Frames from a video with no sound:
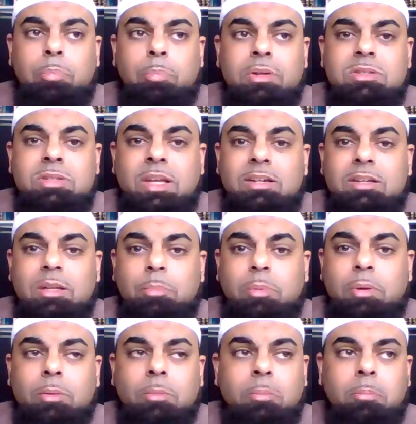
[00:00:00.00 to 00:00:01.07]

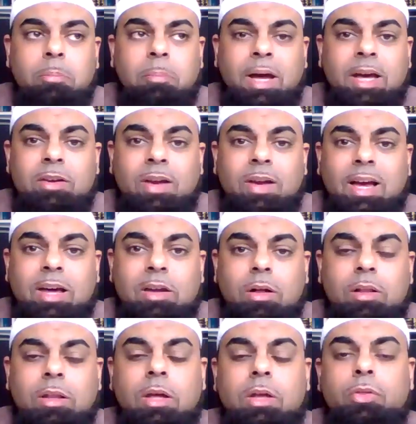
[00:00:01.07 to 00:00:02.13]
presentable manner at
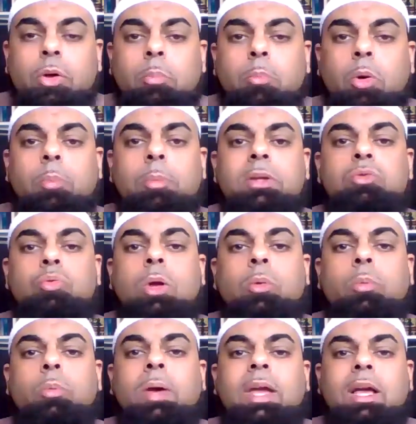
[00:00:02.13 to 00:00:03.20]
all. The moment
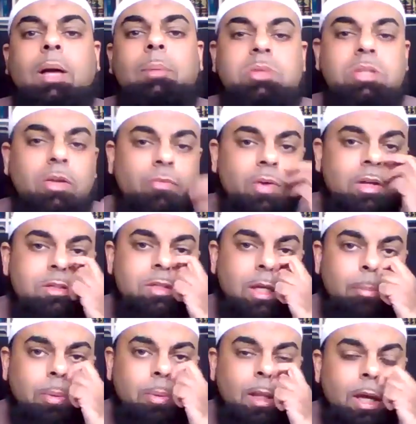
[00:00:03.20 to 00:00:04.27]
we wake up, say for
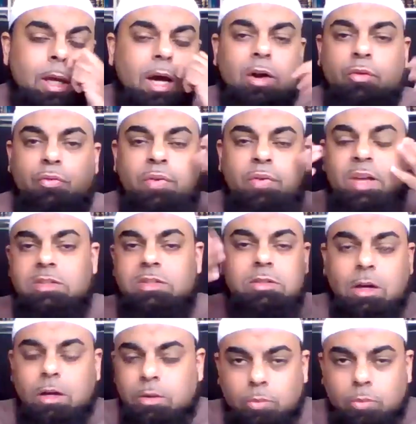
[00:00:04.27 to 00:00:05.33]
example, our face is
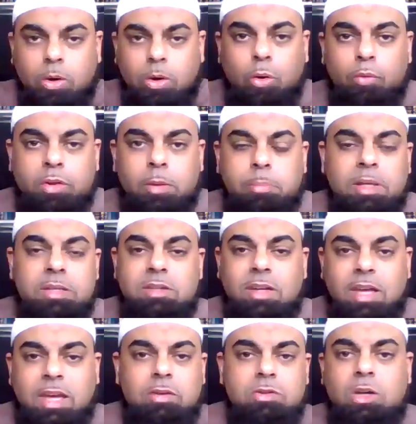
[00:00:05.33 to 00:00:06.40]
all over the place, our
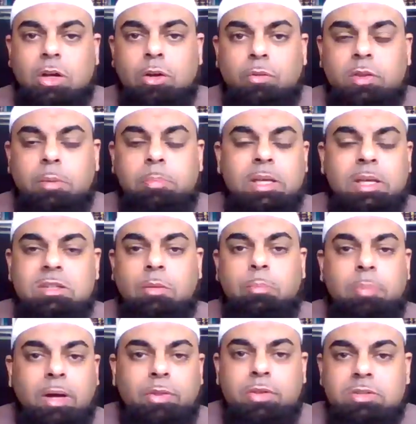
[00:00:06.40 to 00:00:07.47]
hair is all over the place, our
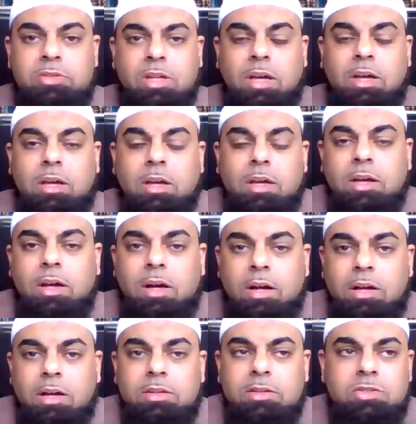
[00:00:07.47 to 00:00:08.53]
breath is not
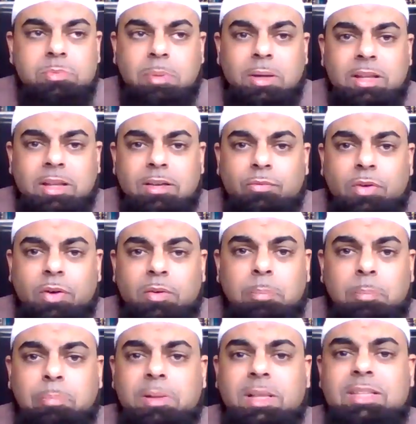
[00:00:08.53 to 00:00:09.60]
uh, smelling
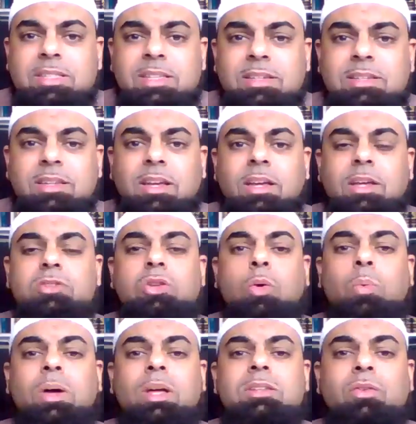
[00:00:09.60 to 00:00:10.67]
very pleasant. So,
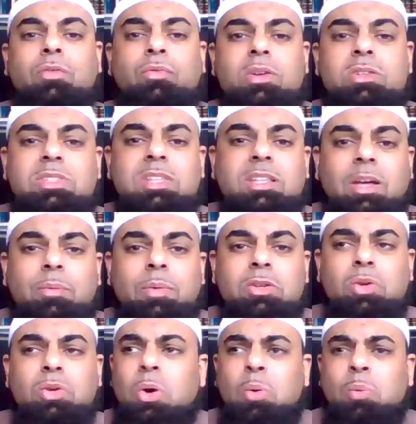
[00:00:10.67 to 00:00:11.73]
what is the first thing that we
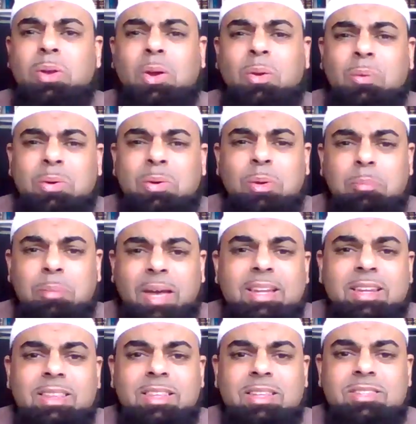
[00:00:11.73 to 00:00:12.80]
do? We don't want to
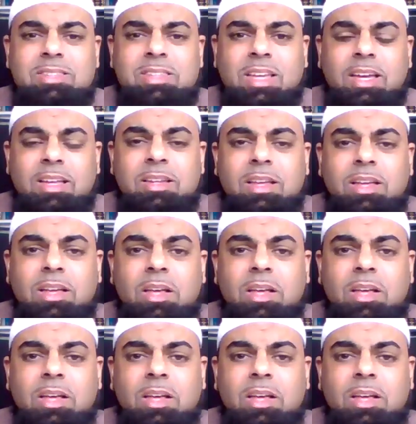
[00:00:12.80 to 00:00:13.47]
remain in this state